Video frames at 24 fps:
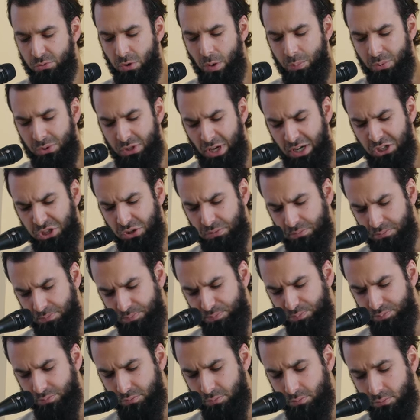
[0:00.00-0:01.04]
reputation.
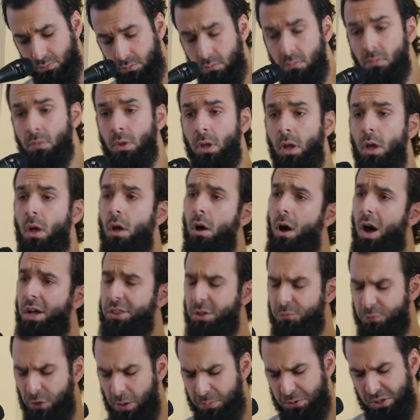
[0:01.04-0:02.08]
On
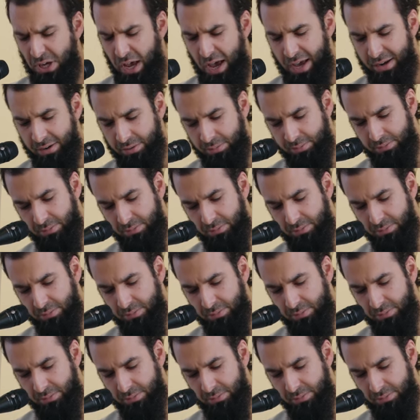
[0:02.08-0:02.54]
the flip side,